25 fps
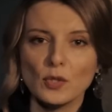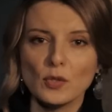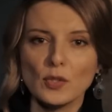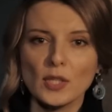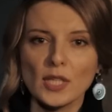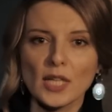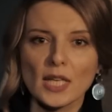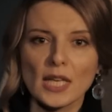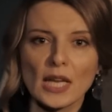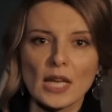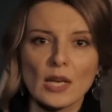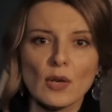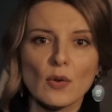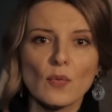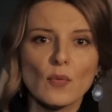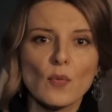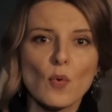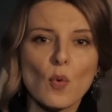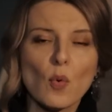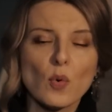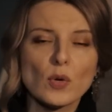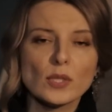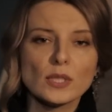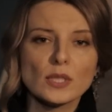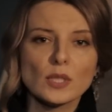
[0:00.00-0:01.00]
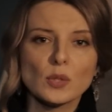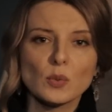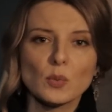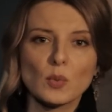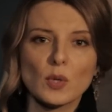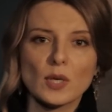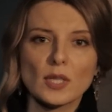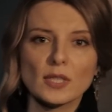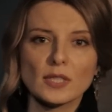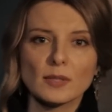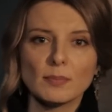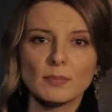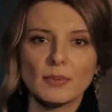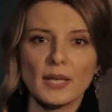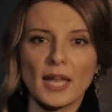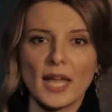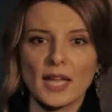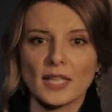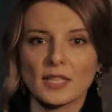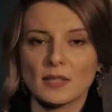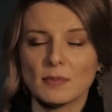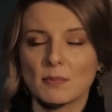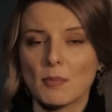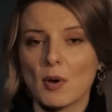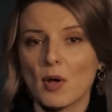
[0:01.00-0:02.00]
Union, and of course it was a
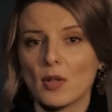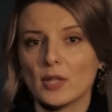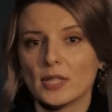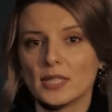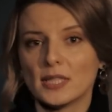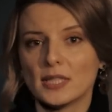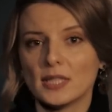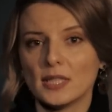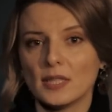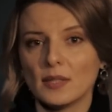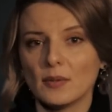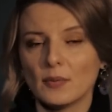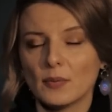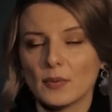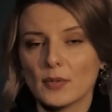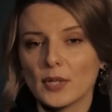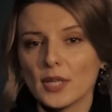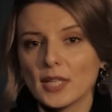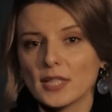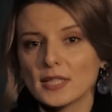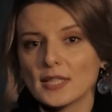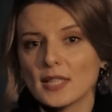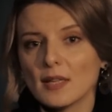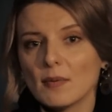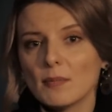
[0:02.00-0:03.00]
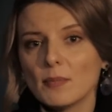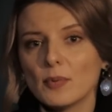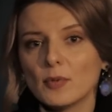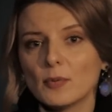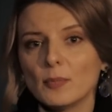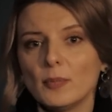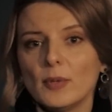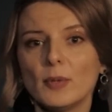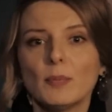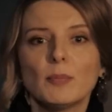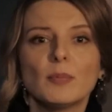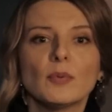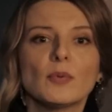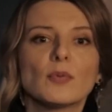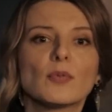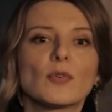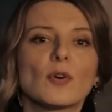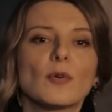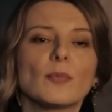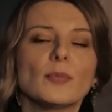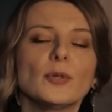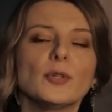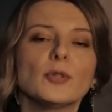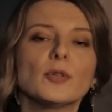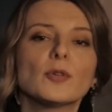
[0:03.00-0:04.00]
planned policy. For example, people
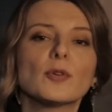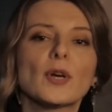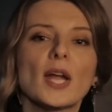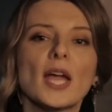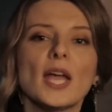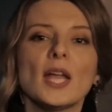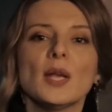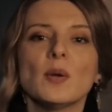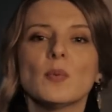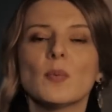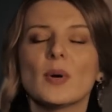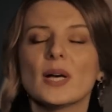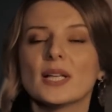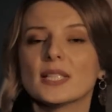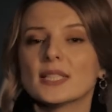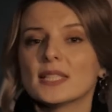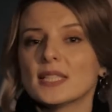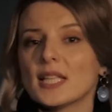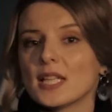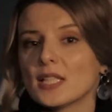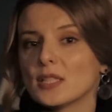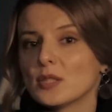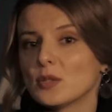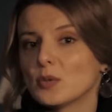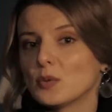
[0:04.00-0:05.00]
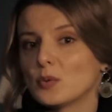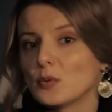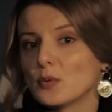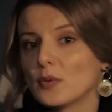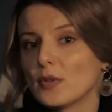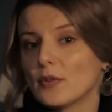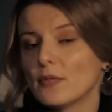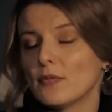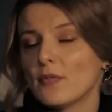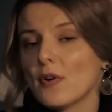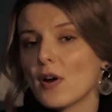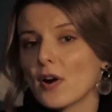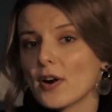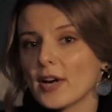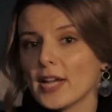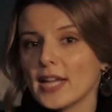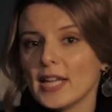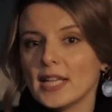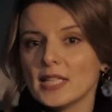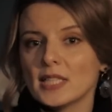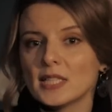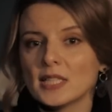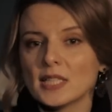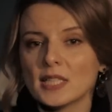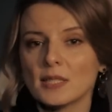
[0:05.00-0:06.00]
from Ukraine were sent to the Far
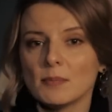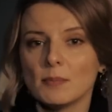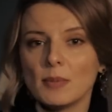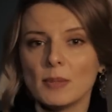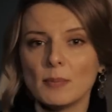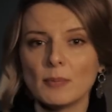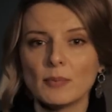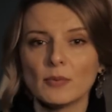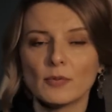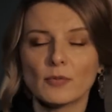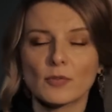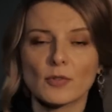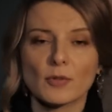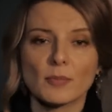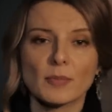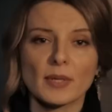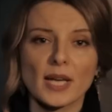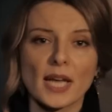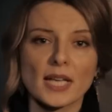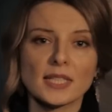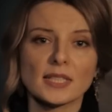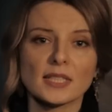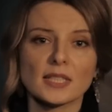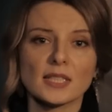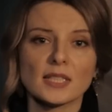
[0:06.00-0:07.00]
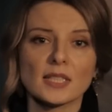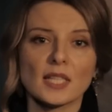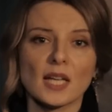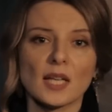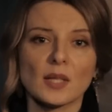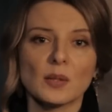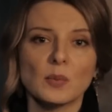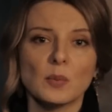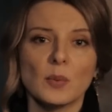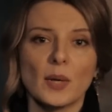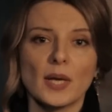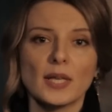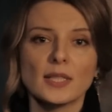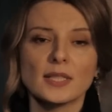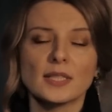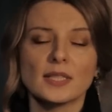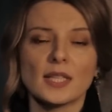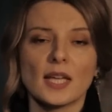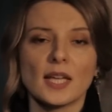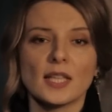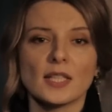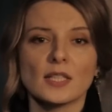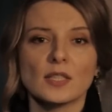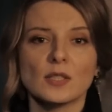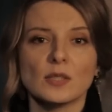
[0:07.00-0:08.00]
East, and people from Kazakhstan were
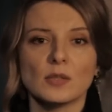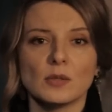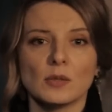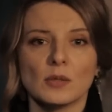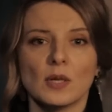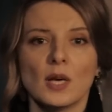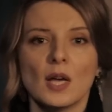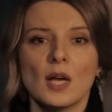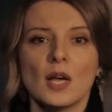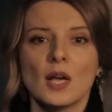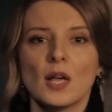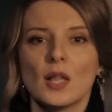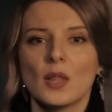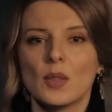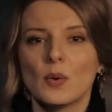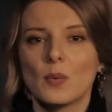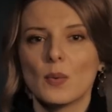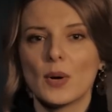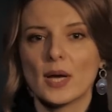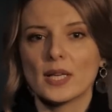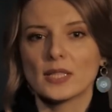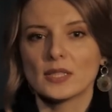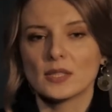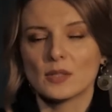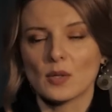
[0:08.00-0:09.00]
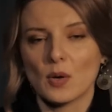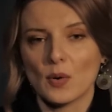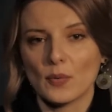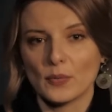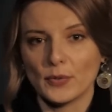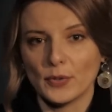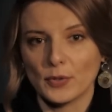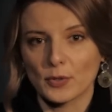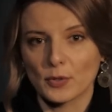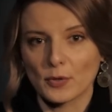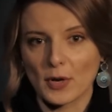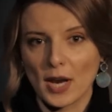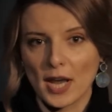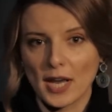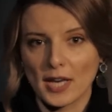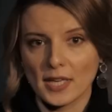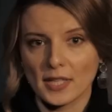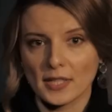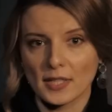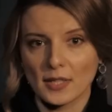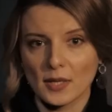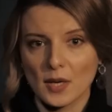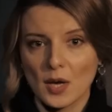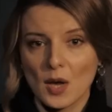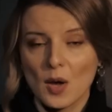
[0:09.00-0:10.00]
sent to the west of
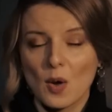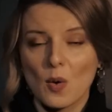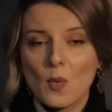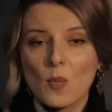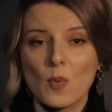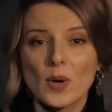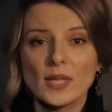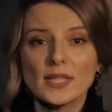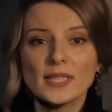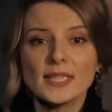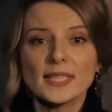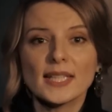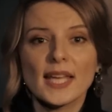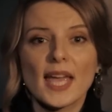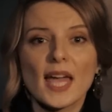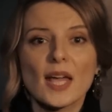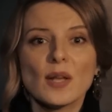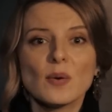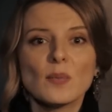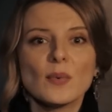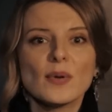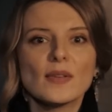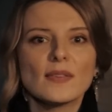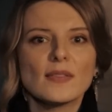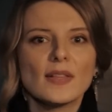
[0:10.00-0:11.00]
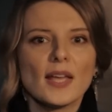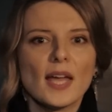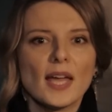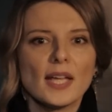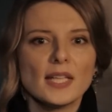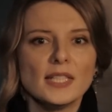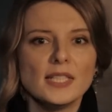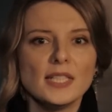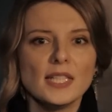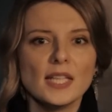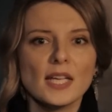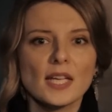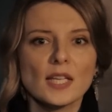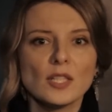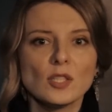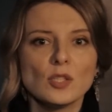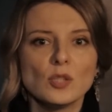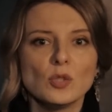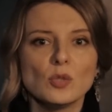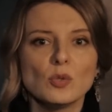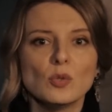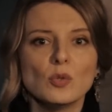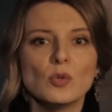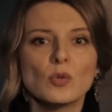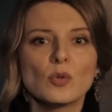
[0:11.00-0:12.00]
Ukraine. Once again, with the idea
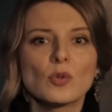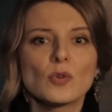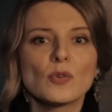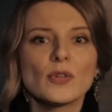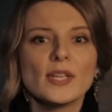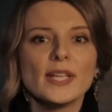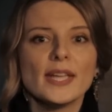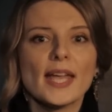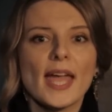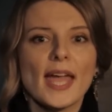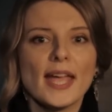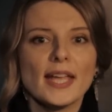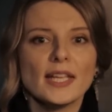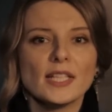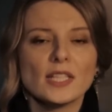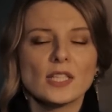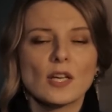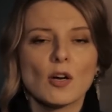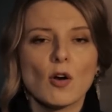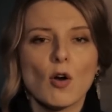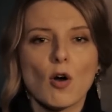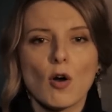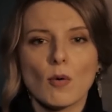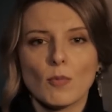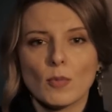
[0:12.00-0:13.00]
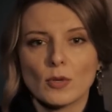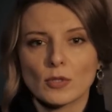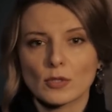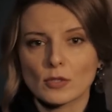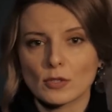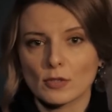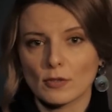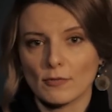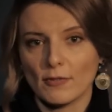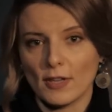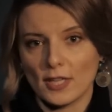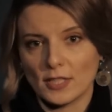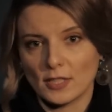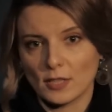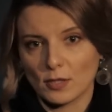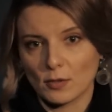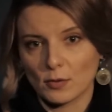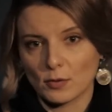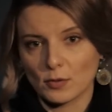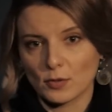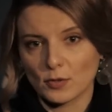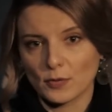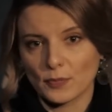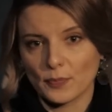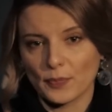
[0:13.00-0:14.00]
to create Homo
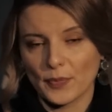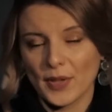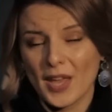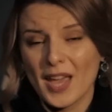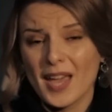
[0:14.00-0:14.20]
Sovieticus.